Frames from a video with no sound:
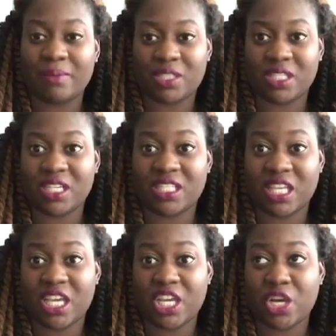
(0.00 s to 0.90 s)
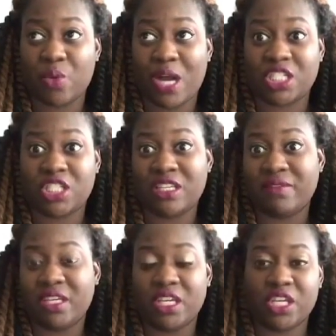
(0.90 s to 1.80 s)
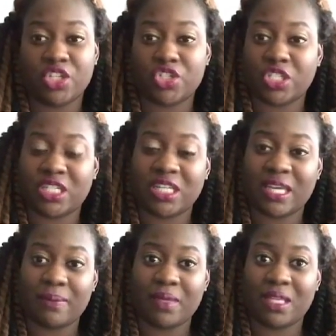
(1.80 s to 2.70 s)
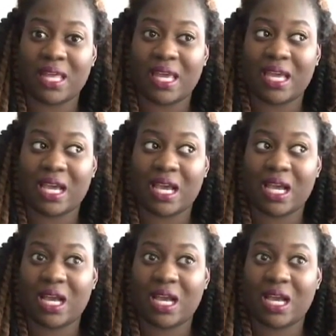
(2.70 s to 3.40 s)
I'm just gonna sit here, watch TV, and you're gonna look at me like